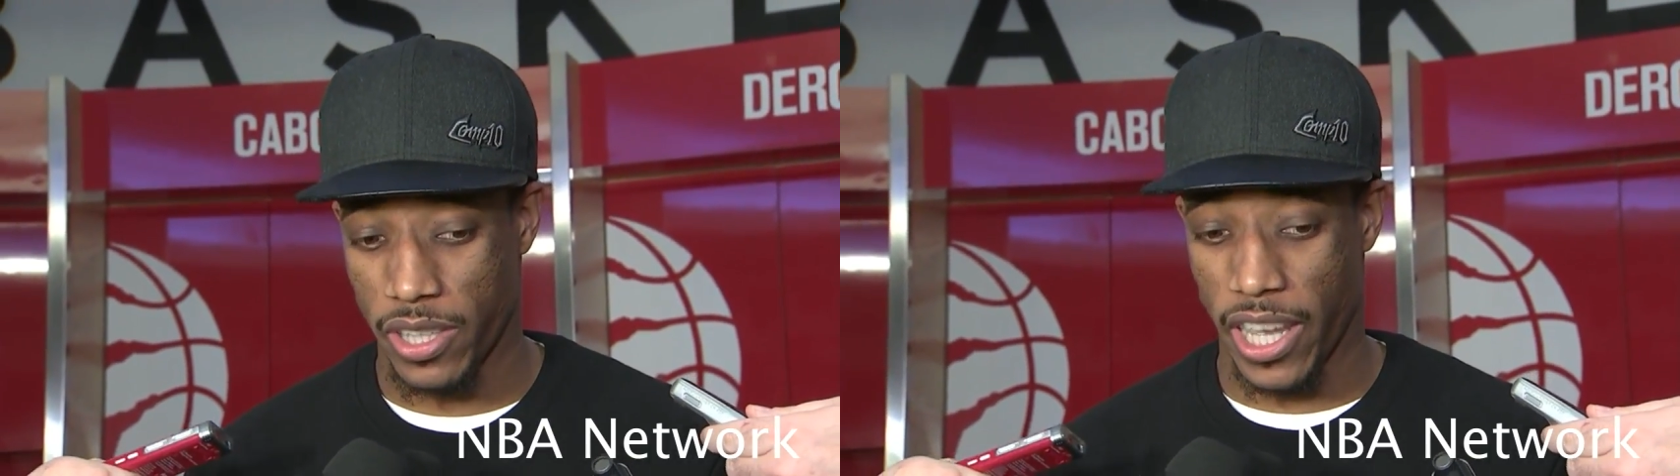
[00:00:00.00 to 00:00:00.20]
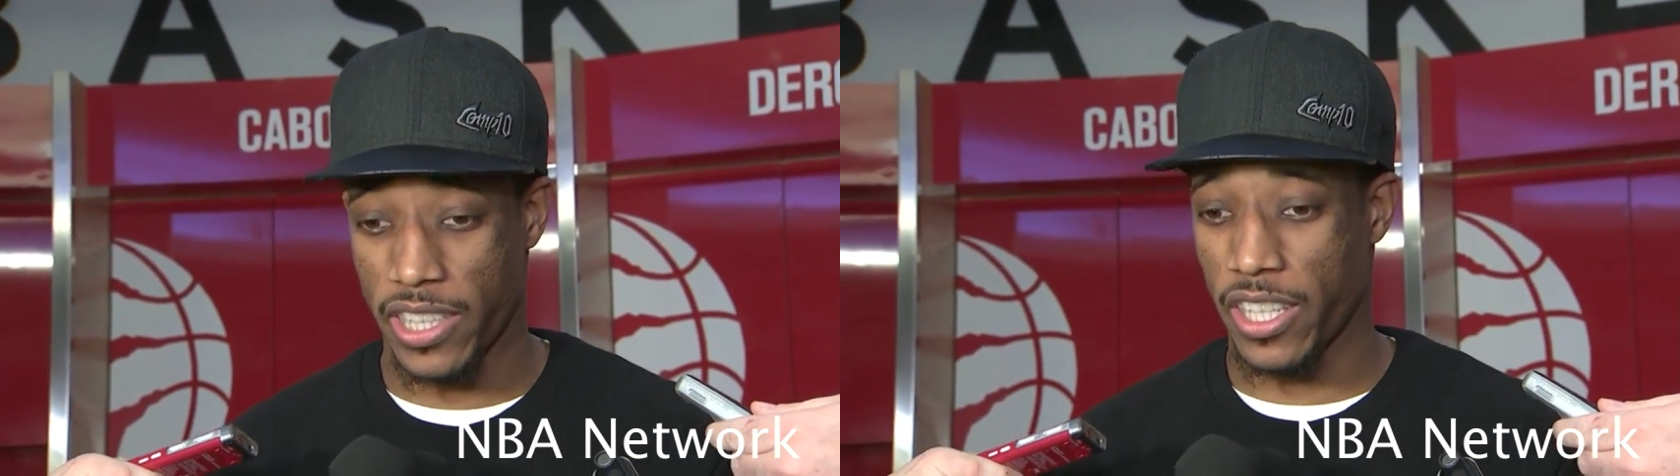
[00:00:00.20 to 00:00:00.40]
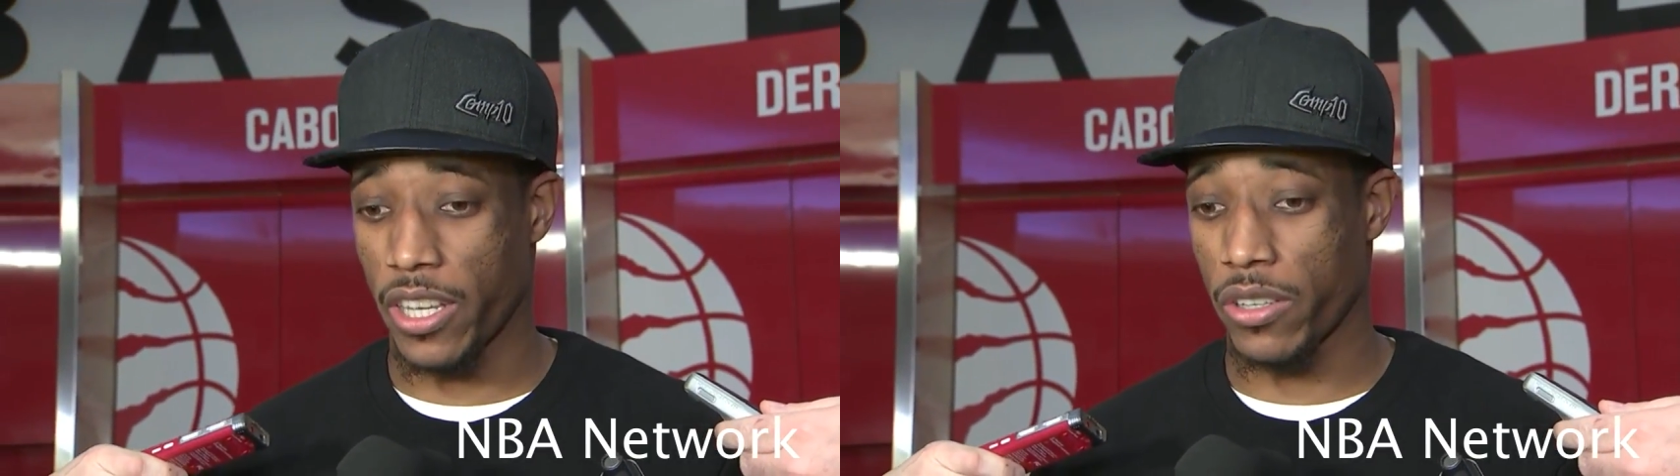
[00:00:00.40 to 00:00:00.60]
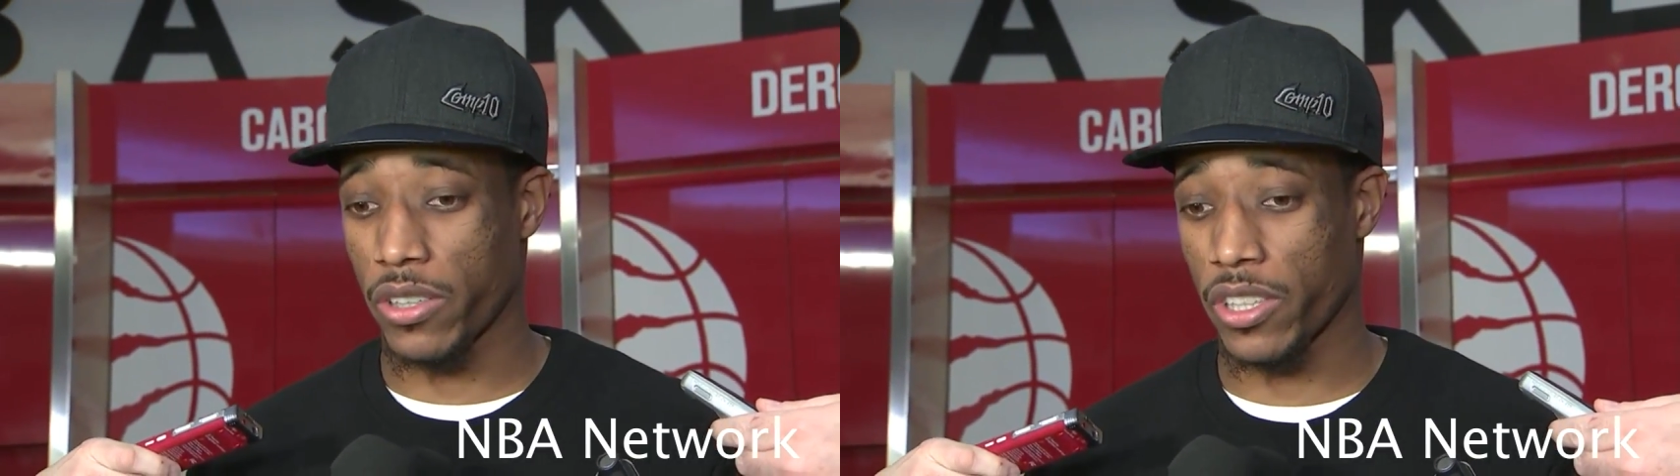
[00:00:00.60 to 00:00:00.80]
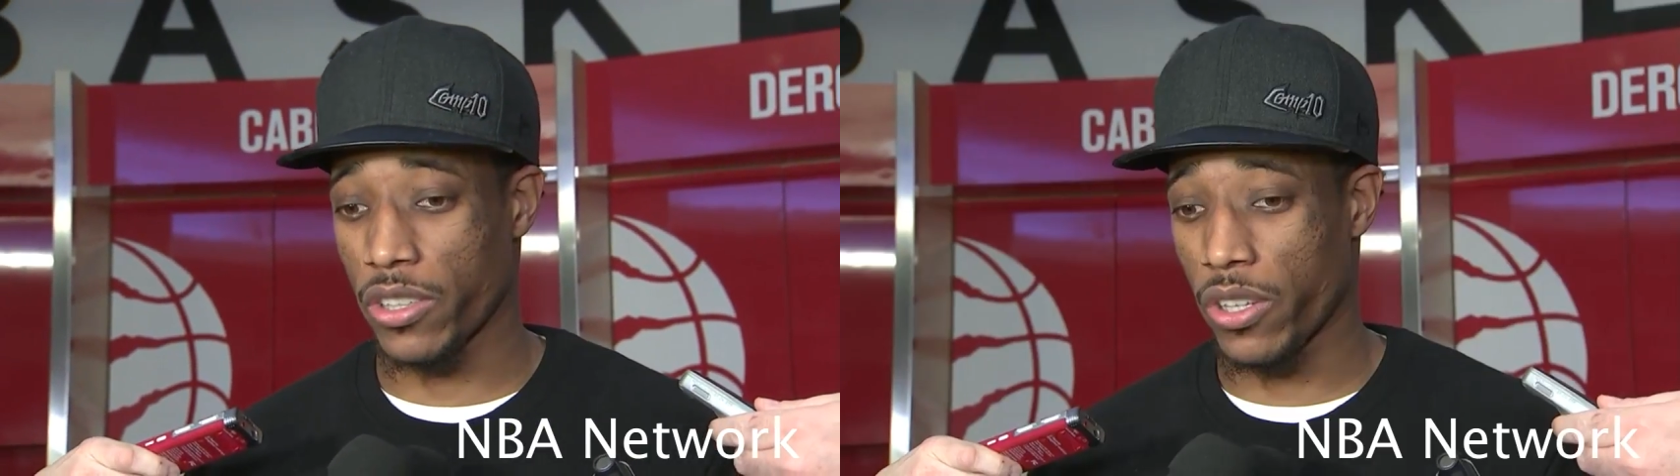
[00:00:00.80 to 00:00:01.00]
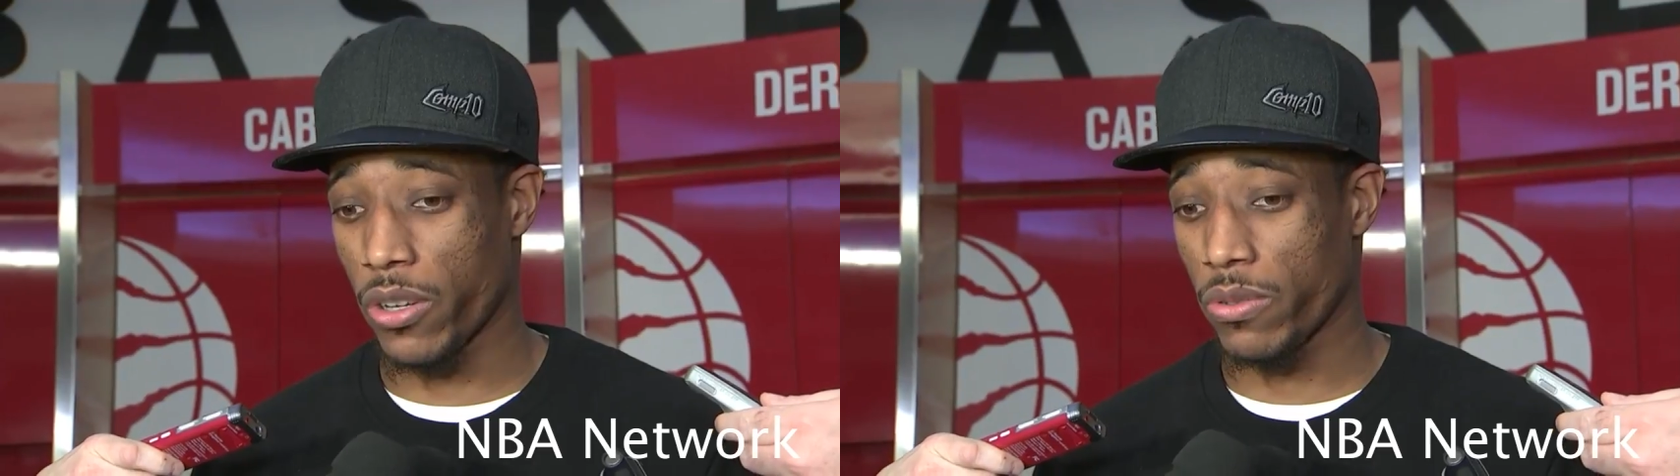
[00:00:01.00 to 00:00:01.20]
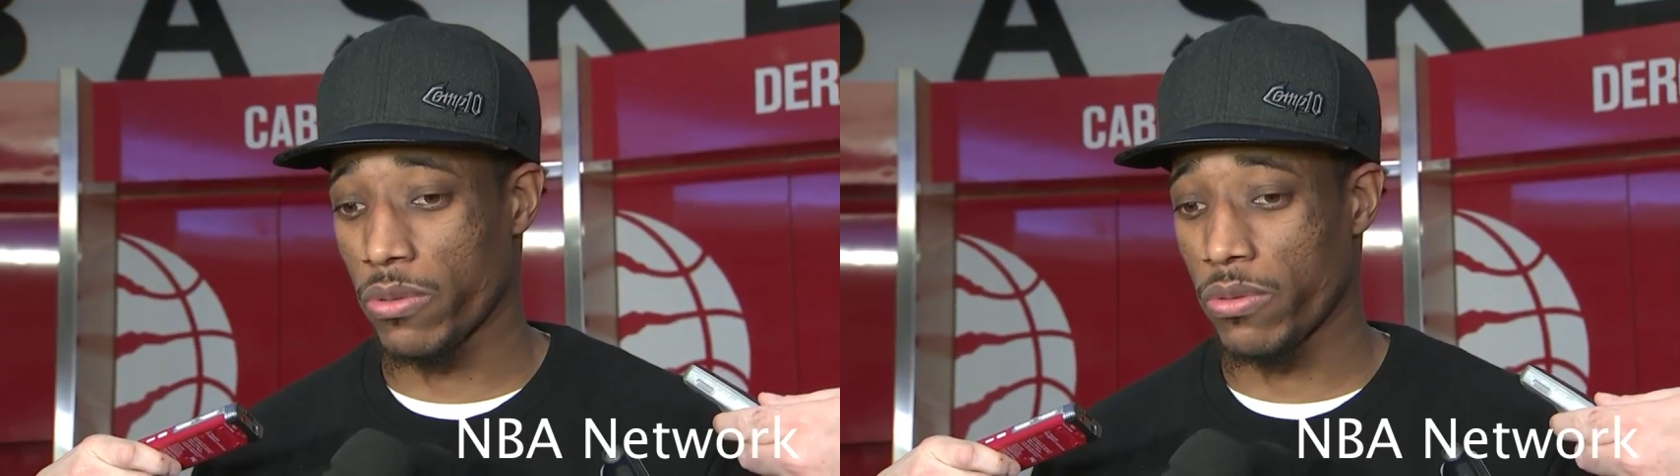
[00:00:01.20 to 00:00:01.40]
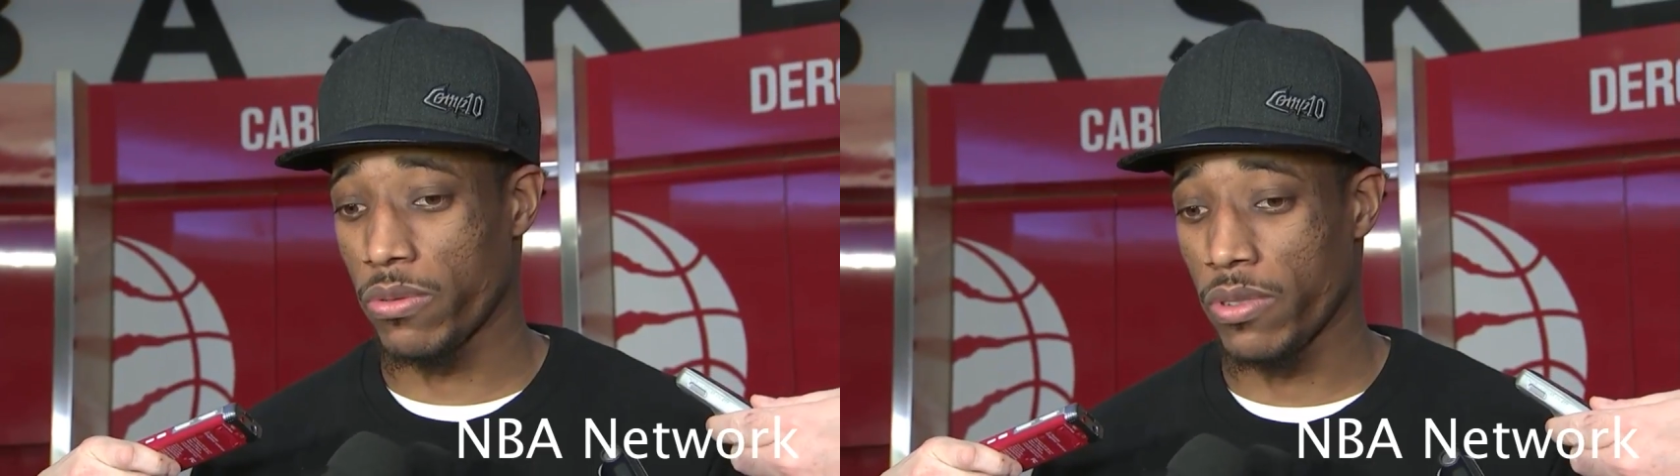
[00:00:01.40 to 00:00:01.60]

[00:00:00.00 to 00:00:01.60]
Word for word: can't tell because you don't